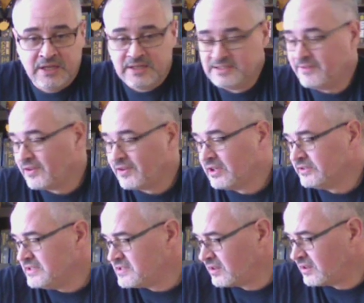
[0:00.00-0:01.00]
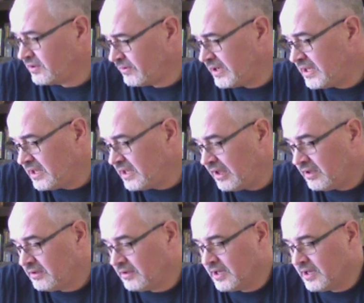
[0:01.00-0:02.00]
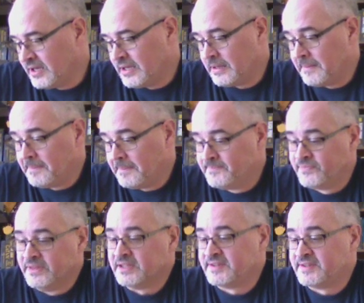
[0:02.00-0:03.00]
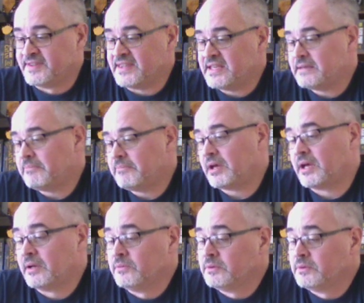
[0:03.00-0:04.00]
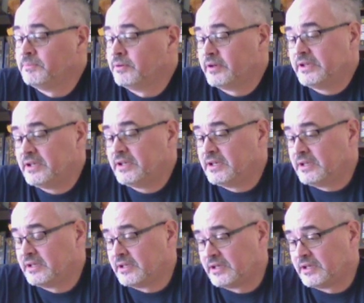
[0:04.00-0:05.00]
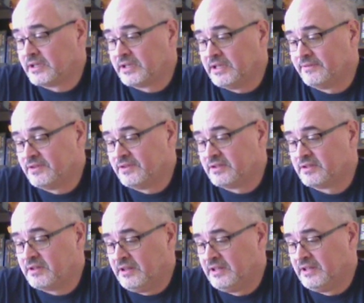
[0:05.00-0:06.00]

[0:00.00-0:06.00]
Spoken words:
Difficulty's a 3. The theme, I would put it, give you